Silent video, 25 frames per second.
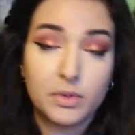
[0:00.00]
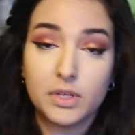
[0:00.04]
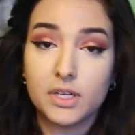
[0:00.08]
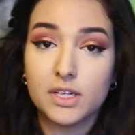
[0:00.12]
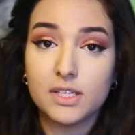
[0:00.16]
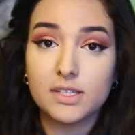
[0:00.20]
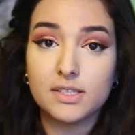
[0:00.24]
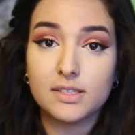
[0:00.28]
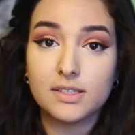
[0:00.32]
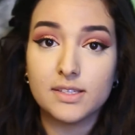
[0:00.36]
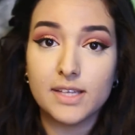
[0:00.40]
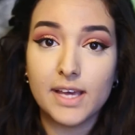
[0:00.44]
going
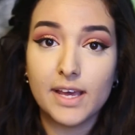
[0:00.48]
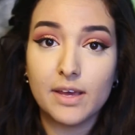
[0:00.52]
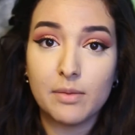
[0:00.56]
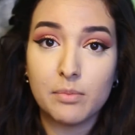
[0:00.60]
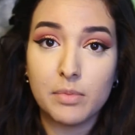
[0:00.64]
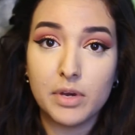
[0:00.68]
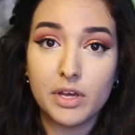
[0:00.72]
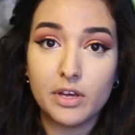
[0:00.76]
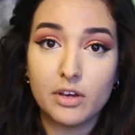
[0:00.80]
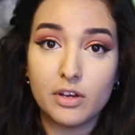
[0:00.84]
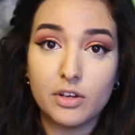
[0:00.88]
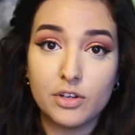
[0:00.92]
to set
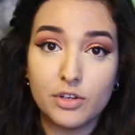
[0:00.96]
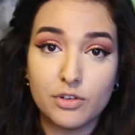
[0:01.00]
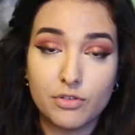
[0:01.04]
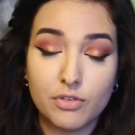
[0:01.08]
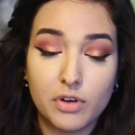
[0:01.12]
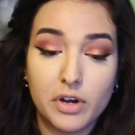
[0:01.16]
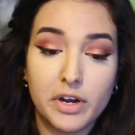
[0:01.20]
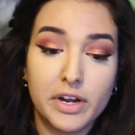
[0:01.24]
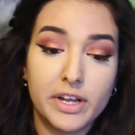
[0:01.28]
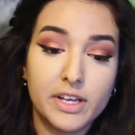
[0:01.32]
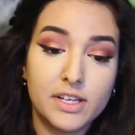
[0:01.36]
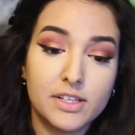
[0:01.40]
my
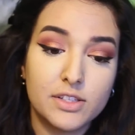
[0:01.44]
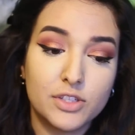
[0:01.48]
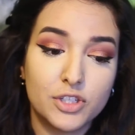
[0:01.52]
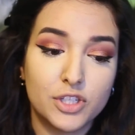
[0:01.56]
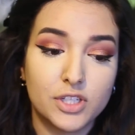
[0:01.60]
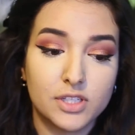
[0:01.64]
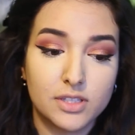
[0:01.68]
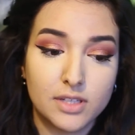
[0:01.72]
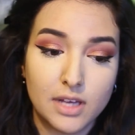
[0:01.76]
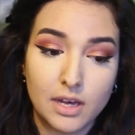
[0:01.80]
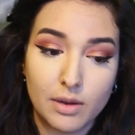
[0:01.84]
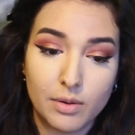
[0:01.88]
under eyes
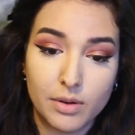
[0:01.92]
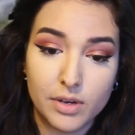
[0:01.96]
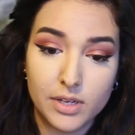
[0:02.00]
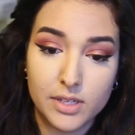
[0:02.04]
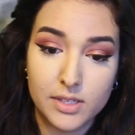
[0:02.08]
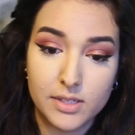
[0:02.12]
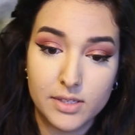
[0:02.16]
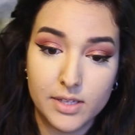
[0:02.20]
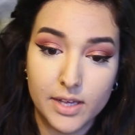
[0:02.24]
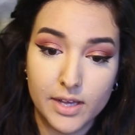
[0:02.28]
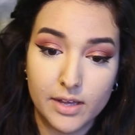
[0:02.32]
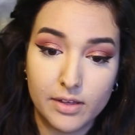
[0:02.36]
just how I
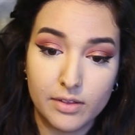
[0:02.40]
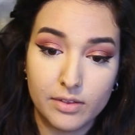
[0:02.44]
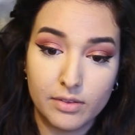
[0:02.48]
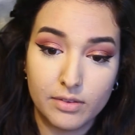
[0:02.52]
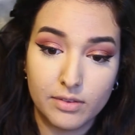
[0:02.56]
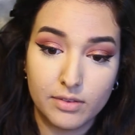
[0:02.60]
set